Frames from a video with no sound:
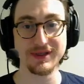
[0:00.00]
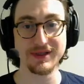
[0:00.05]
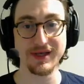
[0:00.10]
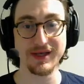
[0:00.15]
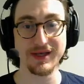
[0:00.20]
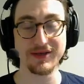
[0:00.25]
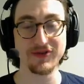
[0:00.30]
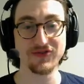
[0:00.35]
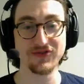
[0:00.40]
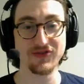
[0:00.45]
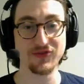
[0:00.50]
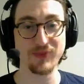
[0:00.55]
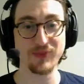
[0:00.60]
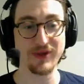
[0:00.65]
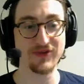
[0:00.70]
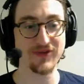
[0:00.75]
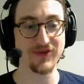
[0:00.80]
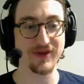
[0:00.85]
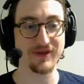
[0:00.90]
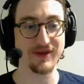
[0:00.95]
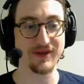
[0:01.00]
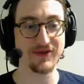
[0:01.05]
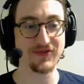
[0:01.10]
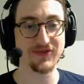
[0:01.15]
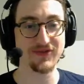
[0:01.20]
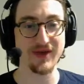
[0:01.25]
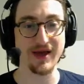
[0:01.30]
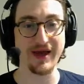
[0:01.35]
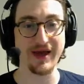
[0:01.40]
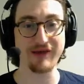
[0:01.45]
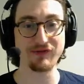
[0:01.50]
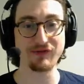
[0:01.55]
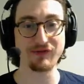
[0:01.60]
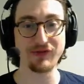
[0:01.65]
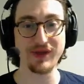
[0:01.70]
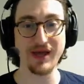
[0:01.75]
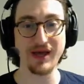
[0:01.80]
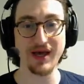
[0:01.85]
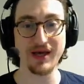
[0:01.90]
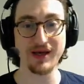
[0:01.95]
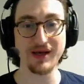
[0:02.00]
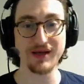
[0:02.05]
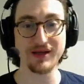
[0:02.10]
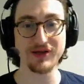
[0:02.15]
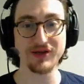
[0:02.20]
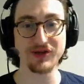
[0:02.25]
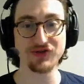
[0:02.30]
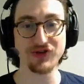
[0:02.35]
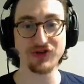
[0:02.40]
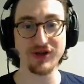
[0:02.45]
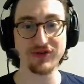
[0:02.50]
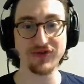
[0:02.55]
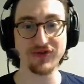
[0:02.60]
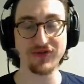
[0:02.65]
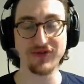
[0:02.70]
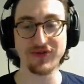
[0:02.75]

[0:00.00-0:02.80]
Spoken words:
at least just based on this. I haven't really had any good chances